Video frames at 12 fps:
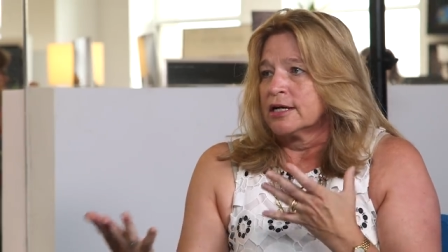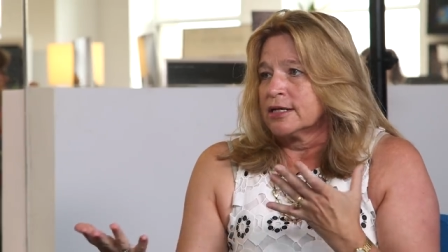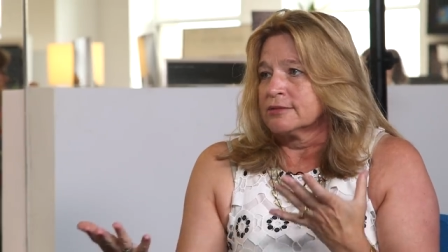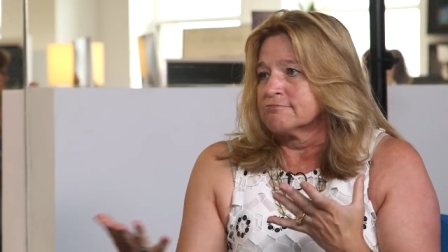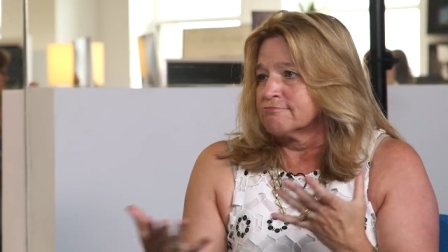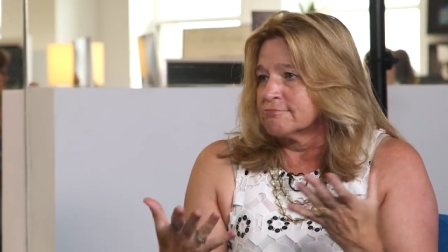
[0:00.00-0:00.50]

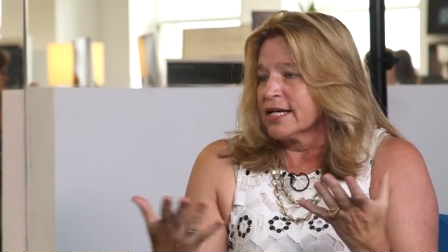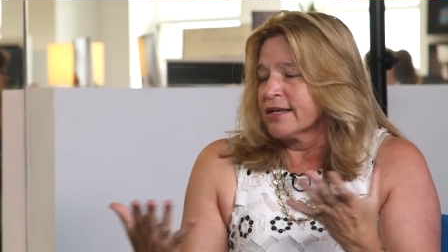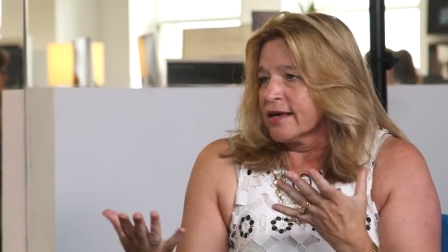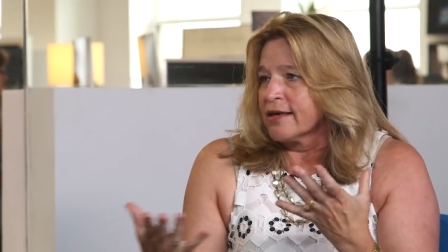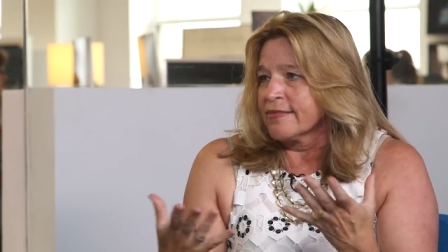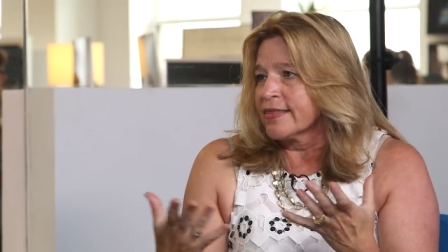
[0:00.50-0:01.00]
Um,
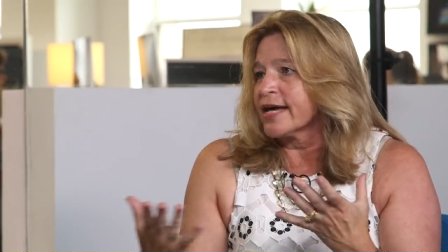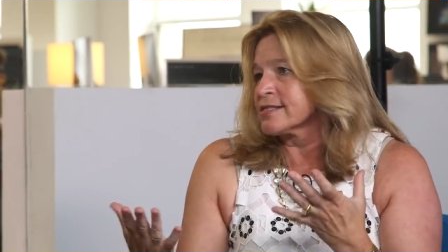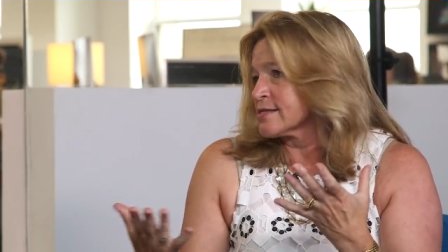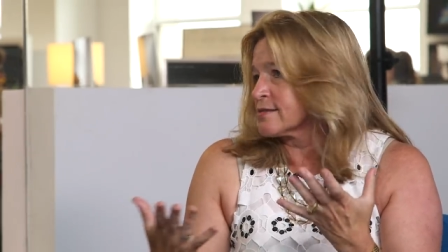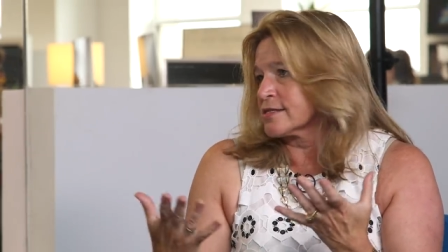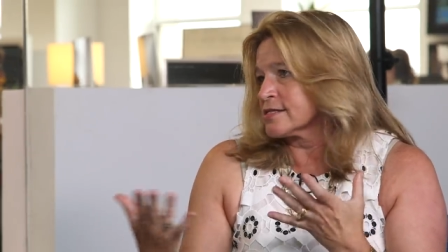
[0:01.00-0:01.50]
and, and
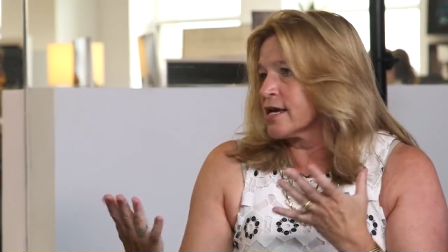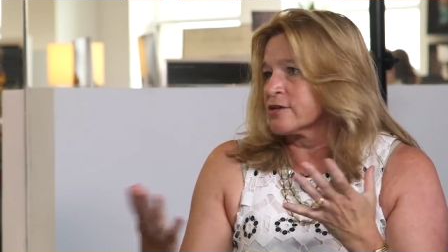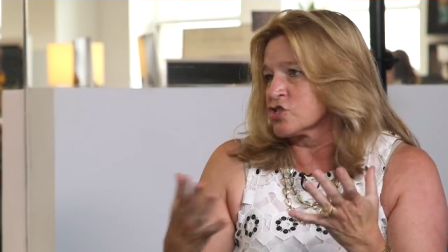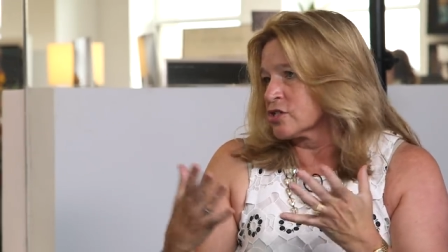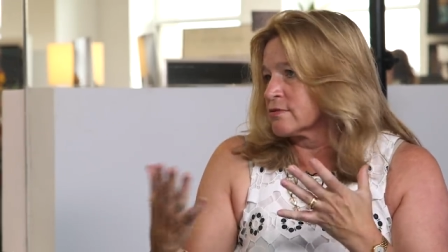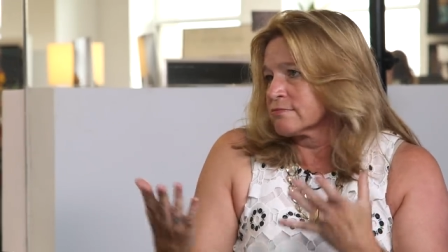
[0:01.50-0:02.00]
that's the
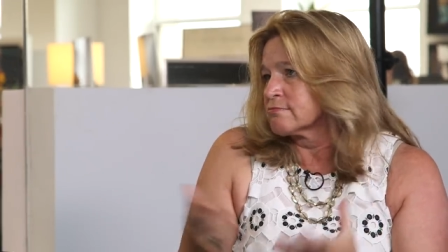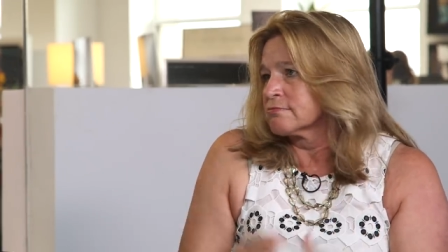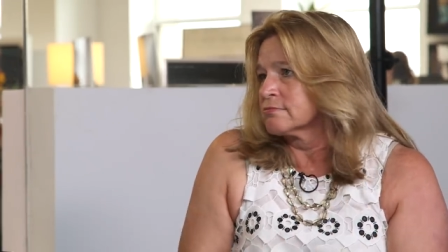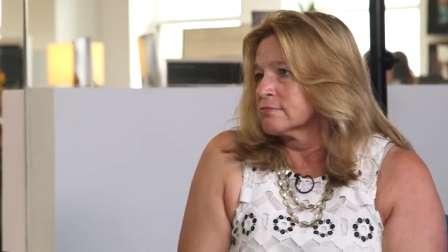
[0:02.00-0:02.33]
tension.